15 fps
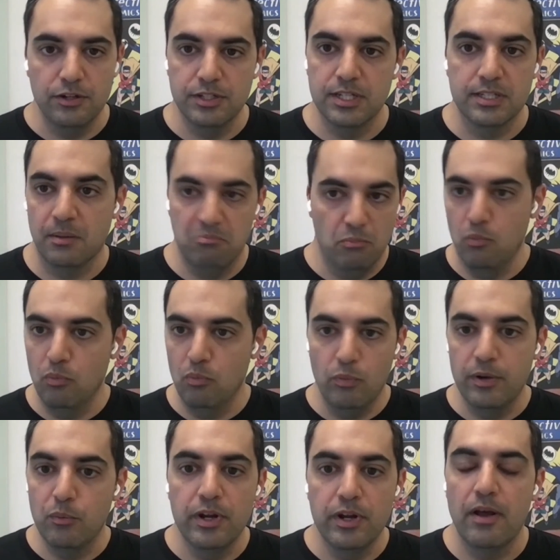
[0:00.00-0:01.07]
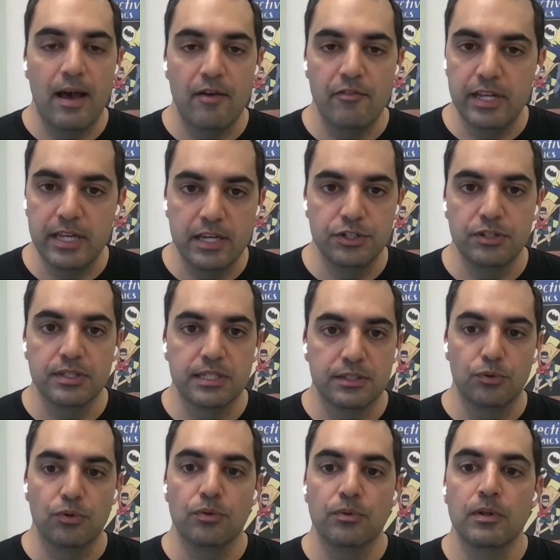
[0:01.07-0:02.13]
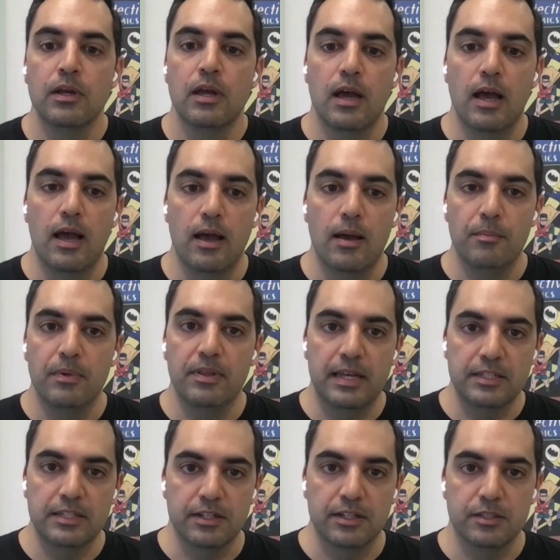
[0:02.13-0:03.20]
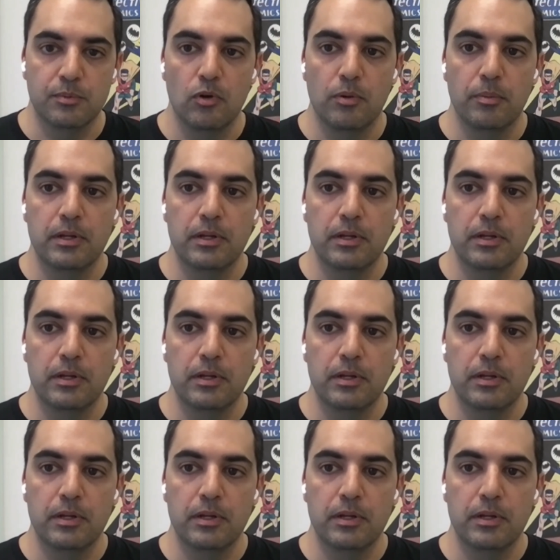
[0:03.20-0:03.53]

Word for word: users, and we don't have any issues at all in that size